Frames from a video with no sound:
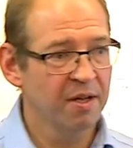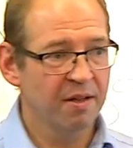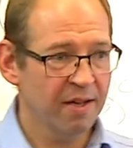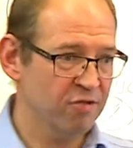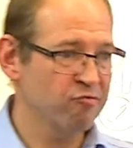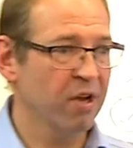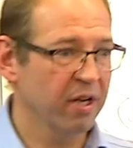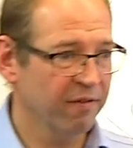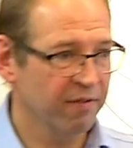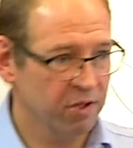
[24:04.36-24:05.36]
and that's
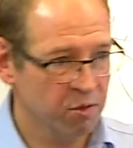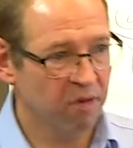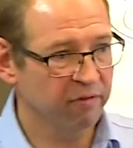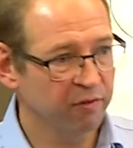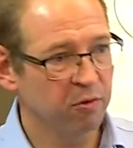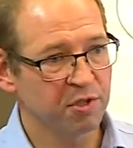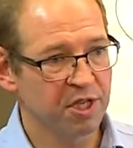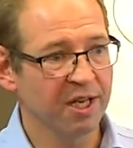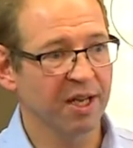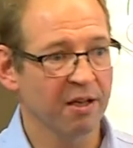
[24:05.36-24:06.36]
running for 12 or
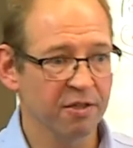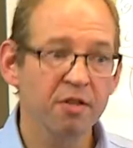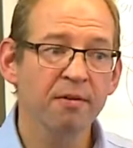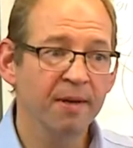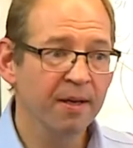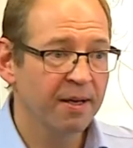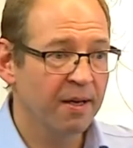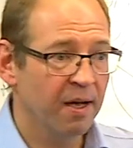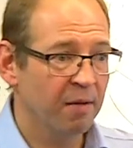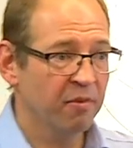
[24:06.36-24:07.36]
14 hours
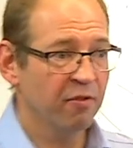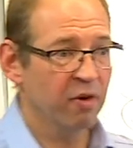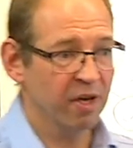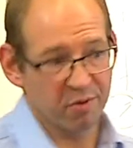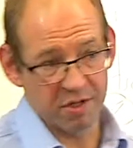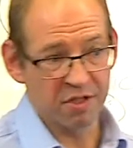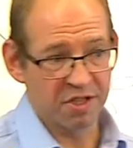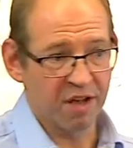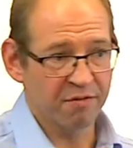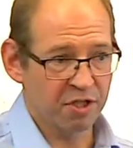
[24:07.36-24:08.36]
um, before anybody
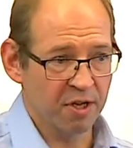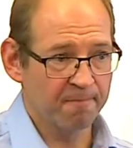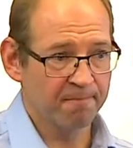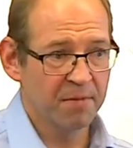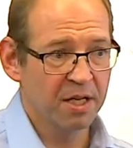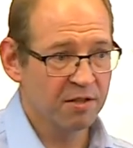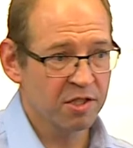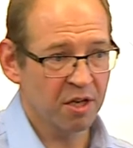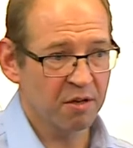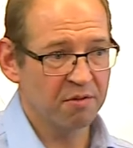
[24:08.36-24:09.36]
discovers it.
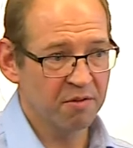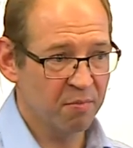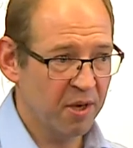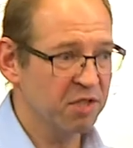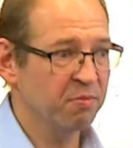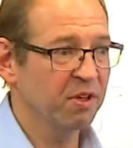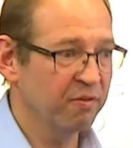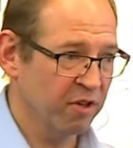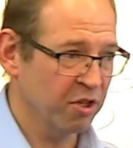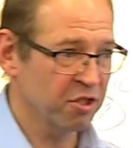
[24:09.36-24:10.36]
So the basement
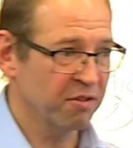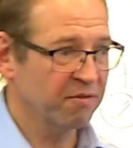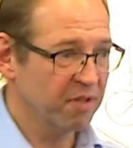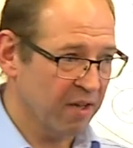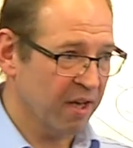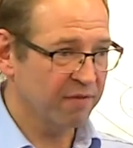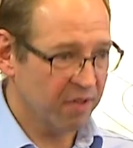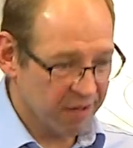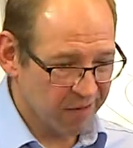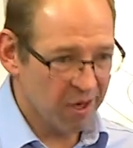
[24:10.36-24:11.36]
conversion that they've
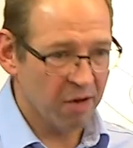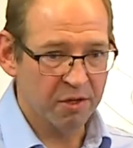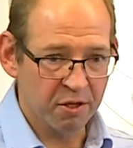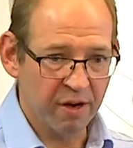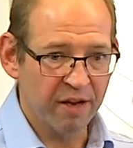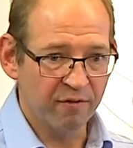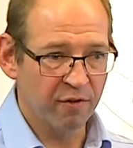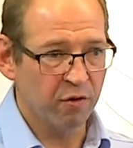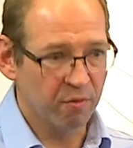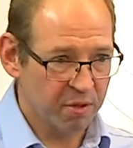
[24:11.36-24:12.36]
done, they've lowered the ground
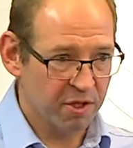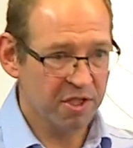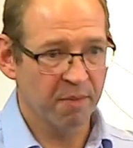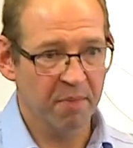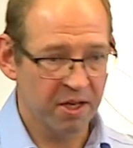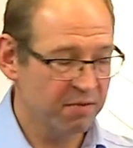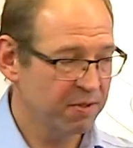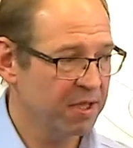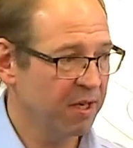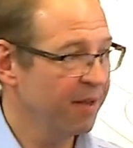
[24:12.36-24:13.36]
floor and put a
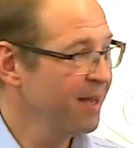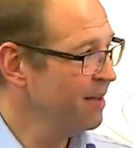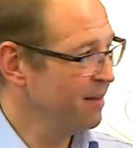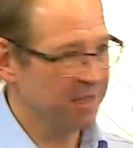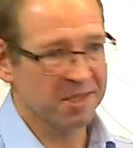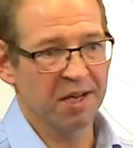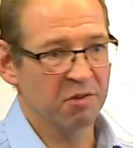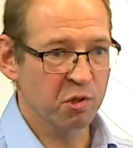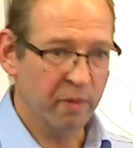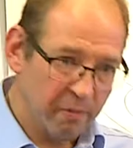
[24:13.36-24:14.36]
sub-basement in. That's now
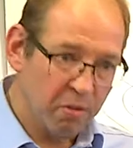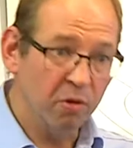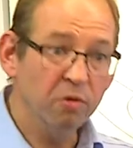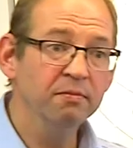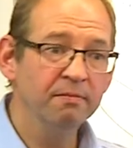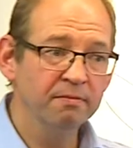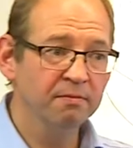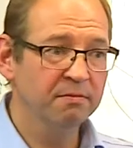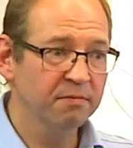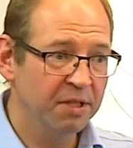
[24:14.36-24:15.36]
swimming pool,
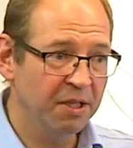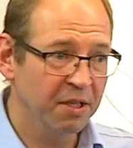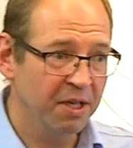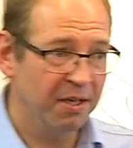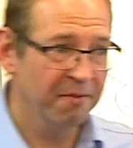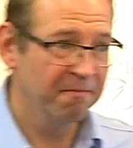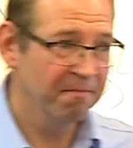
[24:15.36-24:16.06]
okay?